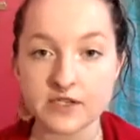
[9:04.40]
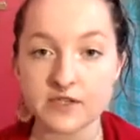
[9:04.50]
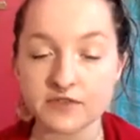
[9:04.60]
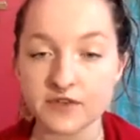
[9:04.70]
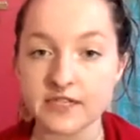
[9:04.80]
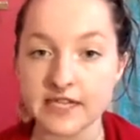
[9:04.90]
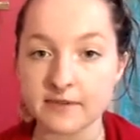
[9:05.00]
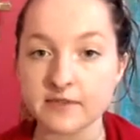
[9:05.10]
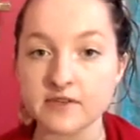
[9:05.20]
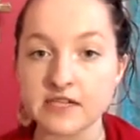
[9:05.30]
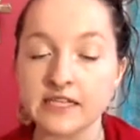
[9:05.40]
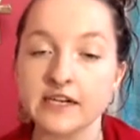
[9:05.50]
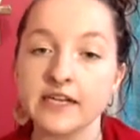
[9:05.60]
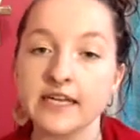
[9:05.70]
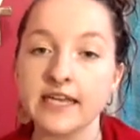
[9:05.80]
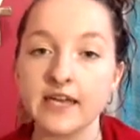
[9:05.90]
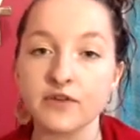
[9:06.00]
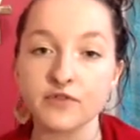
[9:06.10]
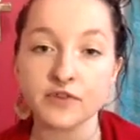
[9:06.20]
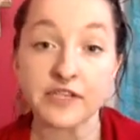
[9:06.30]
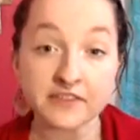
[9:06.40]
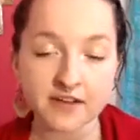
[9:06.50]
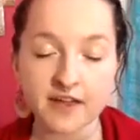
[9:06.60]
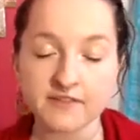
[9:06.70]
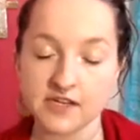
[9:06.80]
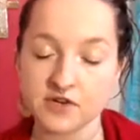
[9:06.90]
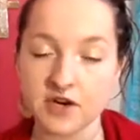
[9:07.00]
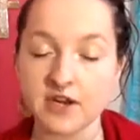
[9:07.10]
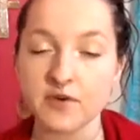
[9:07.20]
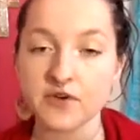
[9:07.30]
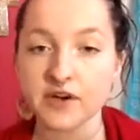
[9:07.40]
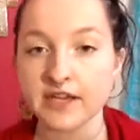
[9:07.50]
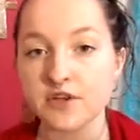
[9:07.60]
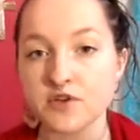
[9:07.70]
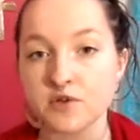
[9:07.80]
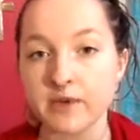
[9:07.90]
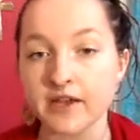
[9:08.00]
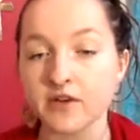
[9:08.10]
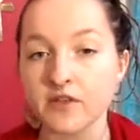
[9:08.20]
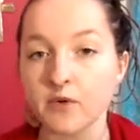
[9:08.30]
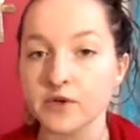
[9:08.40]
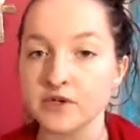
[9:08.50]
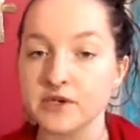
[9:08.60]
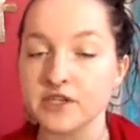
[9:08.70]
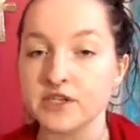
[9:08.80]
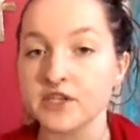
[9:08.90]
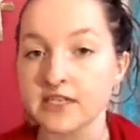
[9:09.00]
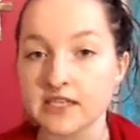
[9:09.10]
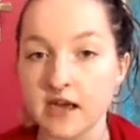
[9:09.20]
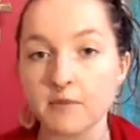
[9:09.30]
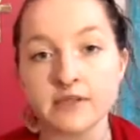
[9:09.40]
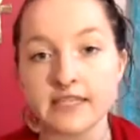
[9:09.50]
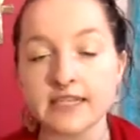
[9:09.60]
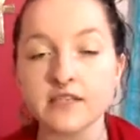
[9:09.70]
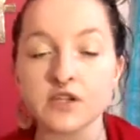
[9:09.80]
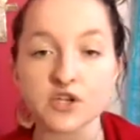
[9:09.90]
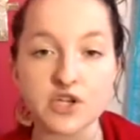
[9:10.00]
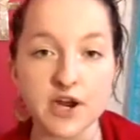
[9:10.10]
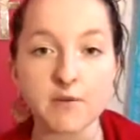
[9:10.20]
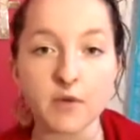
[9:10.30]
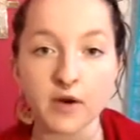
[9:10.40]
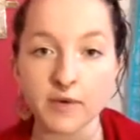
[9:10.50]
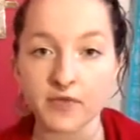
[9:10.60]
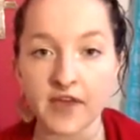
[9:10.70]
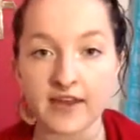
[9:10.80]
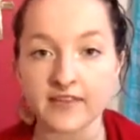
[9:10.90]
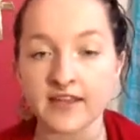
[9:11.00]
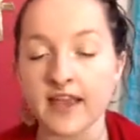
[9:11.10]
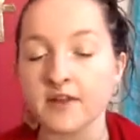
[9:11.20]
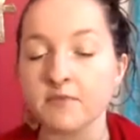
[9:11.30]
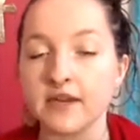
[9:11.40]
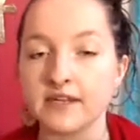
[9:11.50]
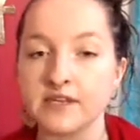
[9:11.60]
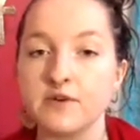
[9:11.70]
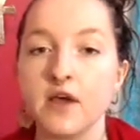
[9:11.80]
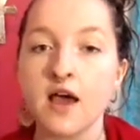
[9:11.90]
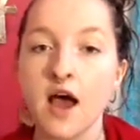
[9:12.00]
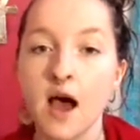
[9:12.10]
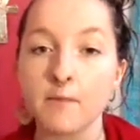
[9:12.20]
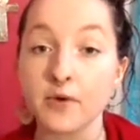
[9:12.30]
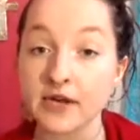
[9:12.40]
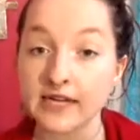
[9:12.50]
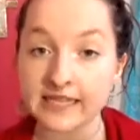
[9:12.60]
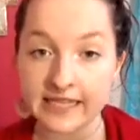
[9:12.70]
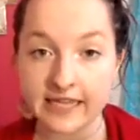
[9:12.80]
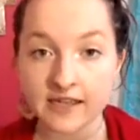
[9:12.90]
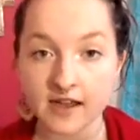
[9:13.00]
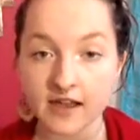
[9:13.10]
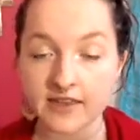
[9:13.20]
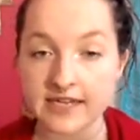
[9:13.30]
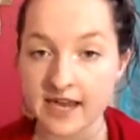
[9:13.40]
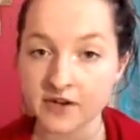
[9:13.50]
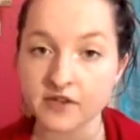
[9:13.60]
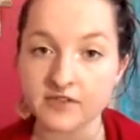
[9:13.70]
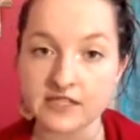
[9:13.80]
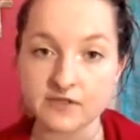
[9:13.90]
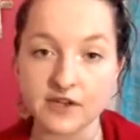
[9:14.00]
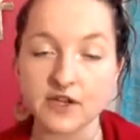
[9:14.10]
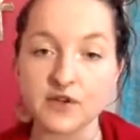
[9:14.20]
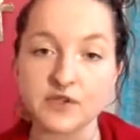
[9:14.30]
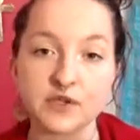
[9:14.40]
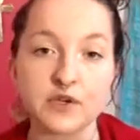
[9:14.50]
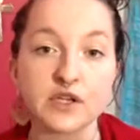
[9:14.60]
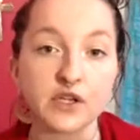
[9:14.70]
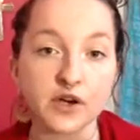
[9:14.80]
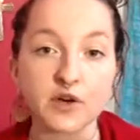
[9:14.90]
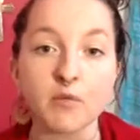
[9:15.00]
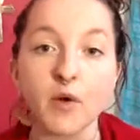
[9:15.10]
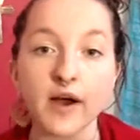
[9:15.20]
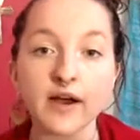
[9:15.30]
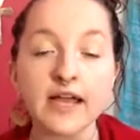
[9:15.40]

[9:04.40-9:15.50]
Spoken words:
different types of clearing in a free 5-day training with Archangel Michael that we're doing in just a couple of days. I'll share more about that at the end, but I did put in a link in the title of this video so you can learn more